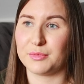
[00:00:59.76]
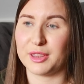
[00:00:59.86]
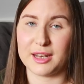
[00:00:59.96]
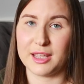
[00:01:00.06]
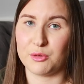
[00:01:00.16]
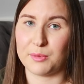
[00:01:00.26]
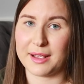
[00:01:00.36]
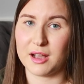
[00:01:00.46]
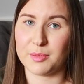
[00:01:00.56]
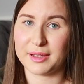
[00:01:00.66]
but then he'll
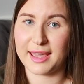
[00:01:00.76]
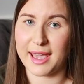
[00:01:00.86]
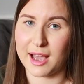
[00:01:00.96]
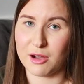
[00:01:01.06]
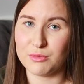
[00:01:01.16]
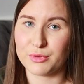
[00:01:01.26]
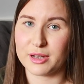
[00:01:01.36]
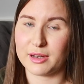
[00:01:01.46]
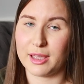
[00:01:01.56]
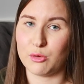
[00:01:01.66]
wake up and get out
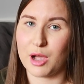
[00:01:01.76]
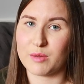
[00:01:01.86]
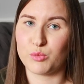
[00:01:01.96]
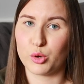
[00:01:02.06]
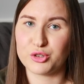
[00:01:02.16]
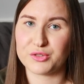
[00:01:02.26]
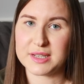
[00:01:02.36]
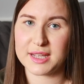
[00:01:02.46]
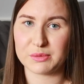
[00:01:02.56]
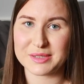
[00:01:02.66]
and he'll come
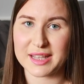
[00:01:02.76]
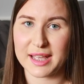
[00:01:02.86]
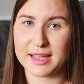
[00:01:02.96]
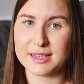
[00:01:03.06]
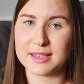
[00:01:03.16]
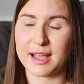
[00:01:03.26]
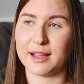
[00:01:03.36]
wandering downstairs.